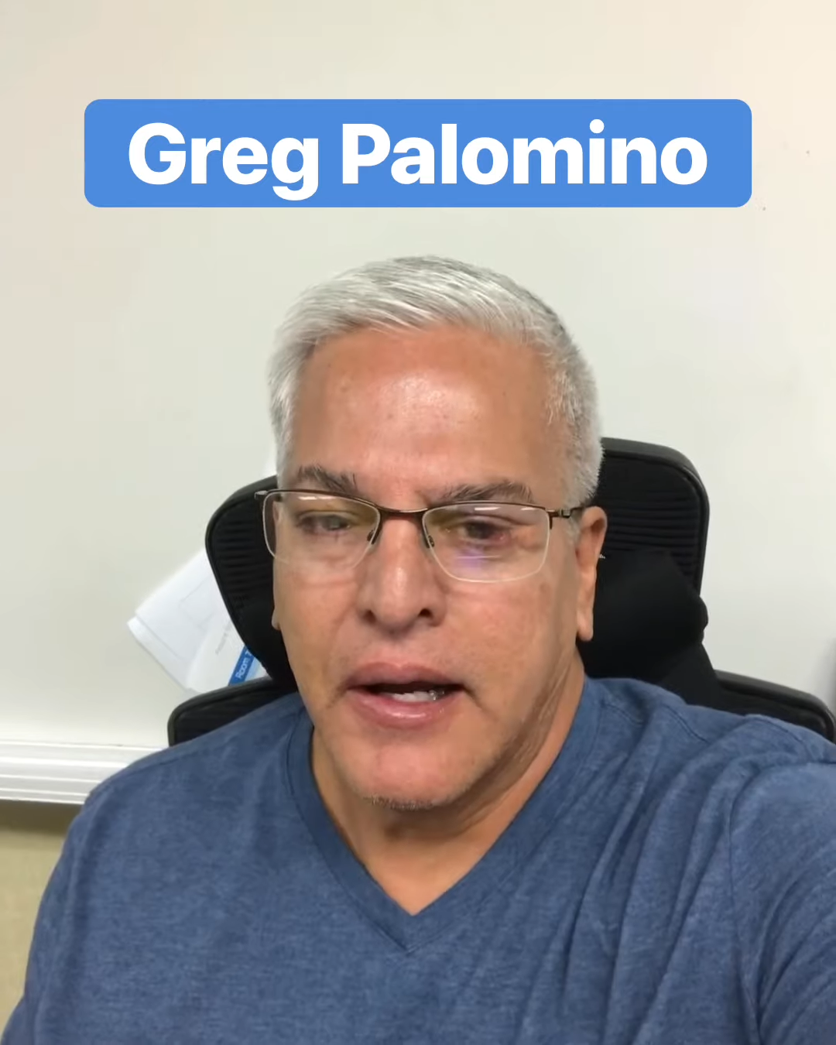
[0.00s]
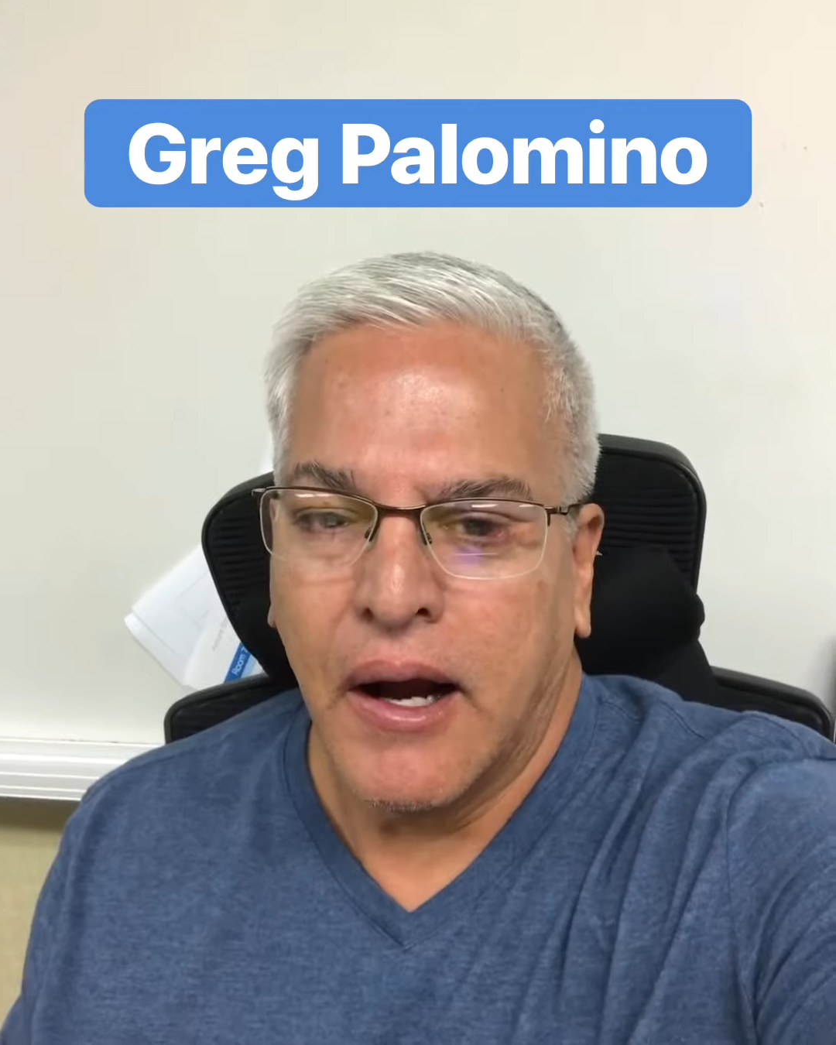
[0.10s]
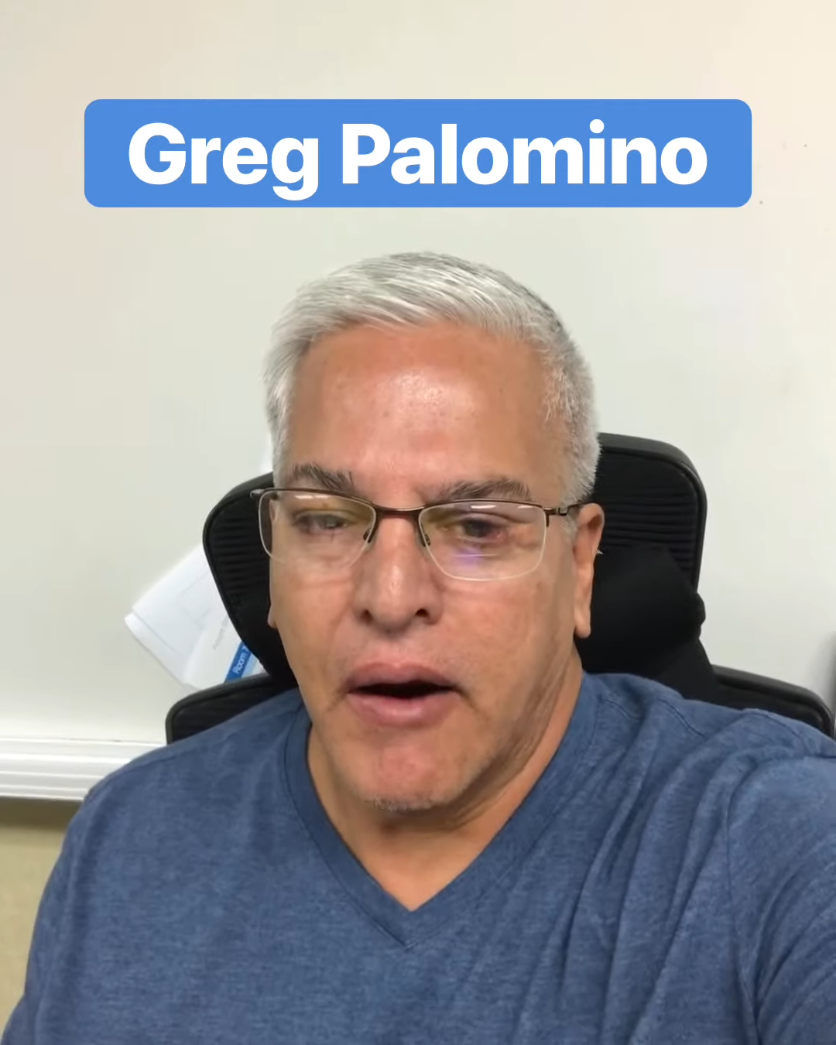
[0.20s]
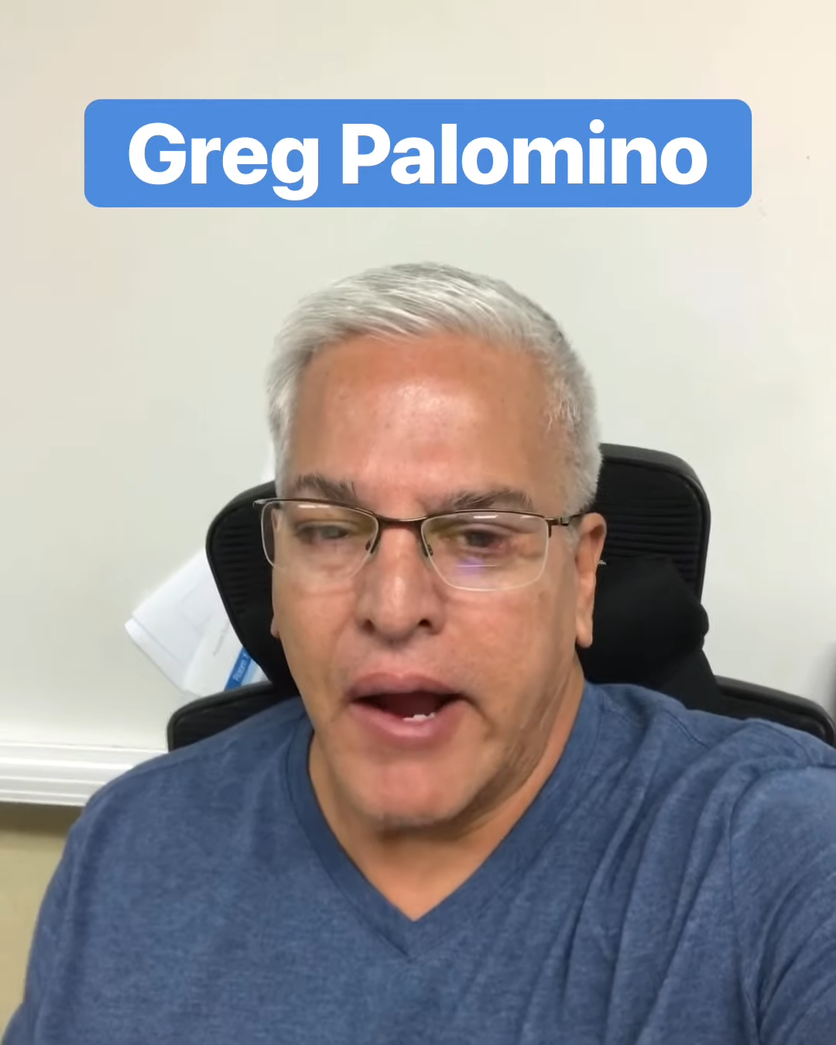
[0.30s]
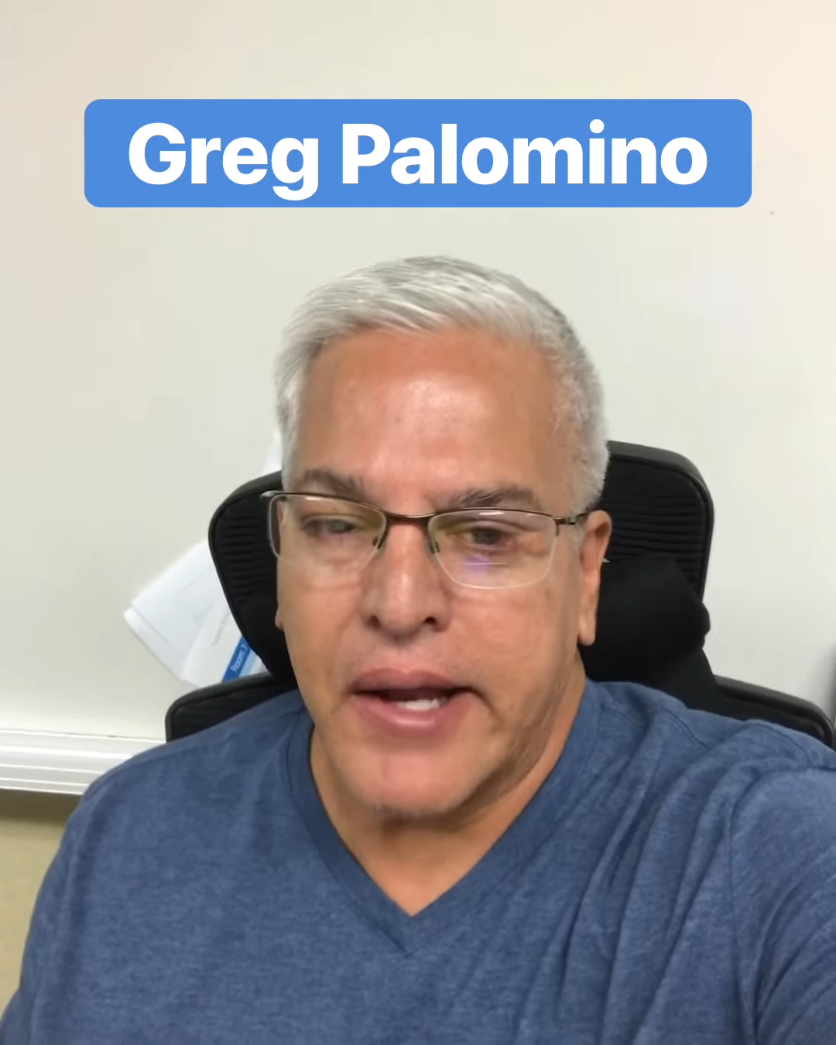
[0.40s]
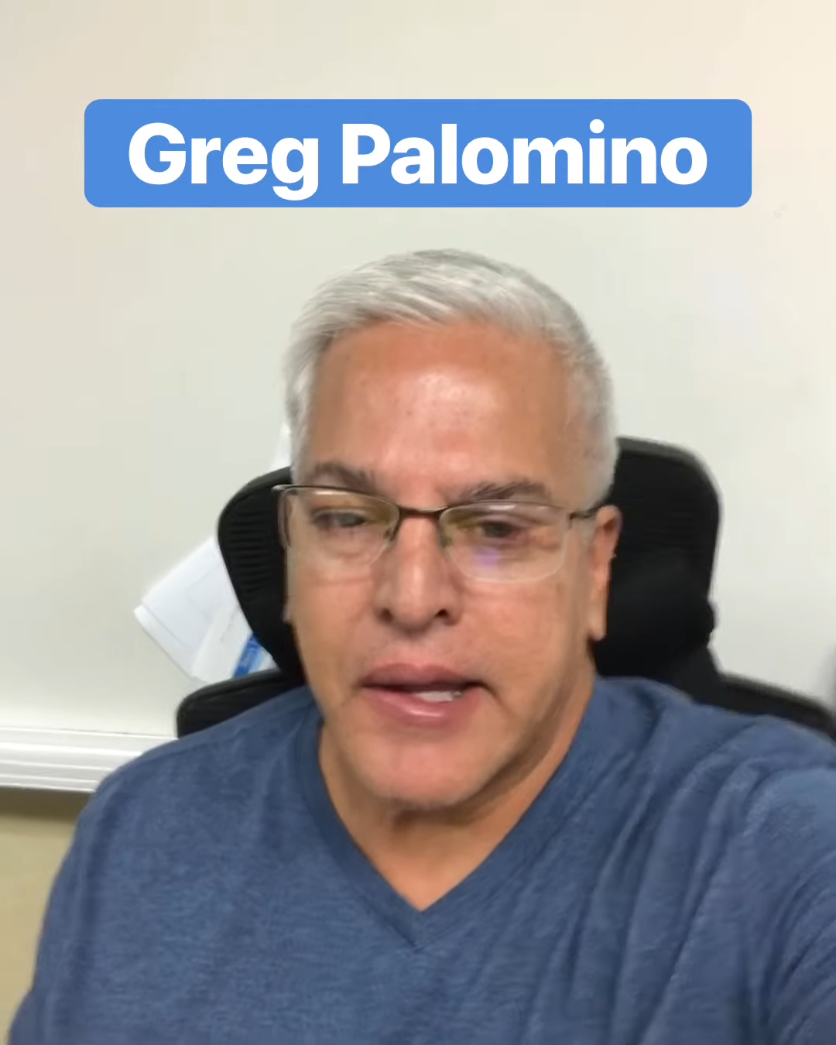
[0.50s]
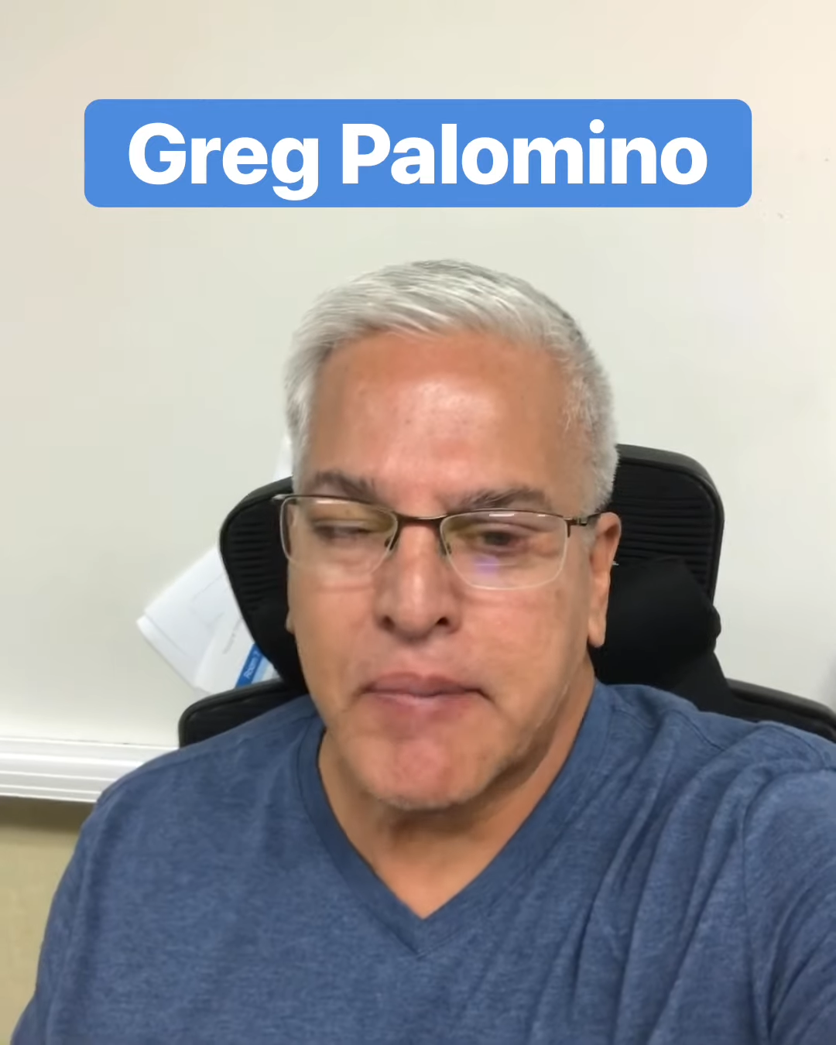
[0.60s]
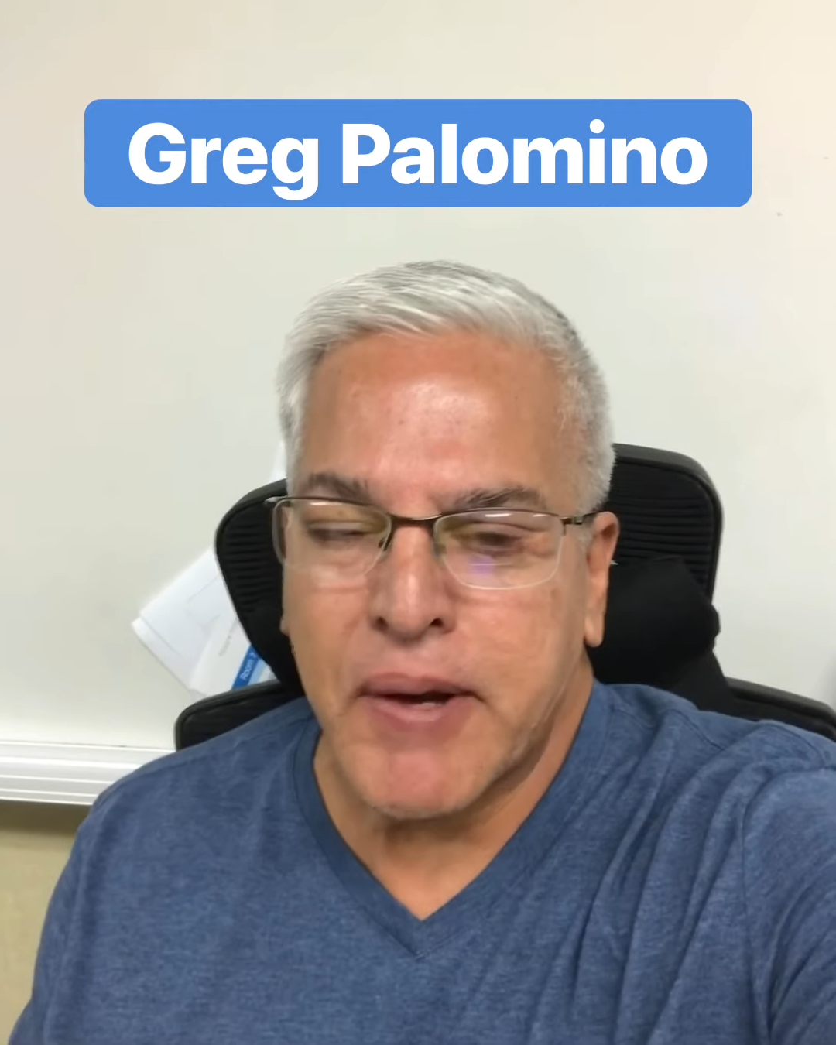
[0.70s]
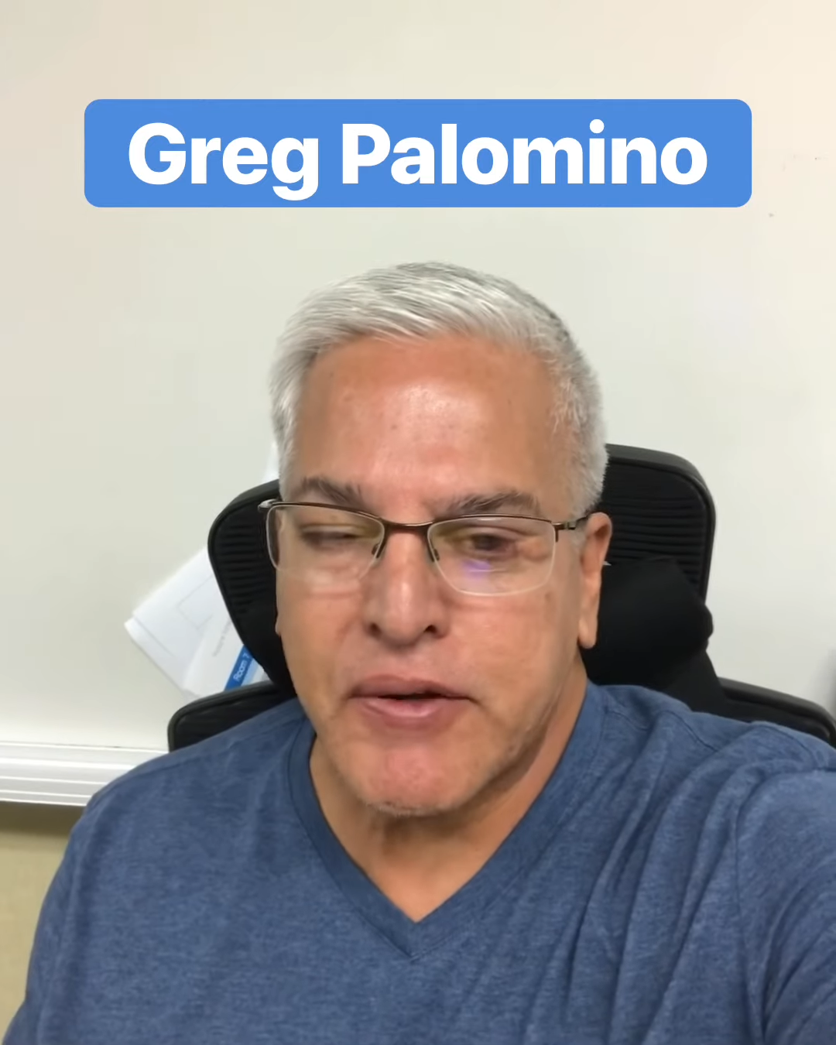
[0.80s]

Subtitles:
All right, get better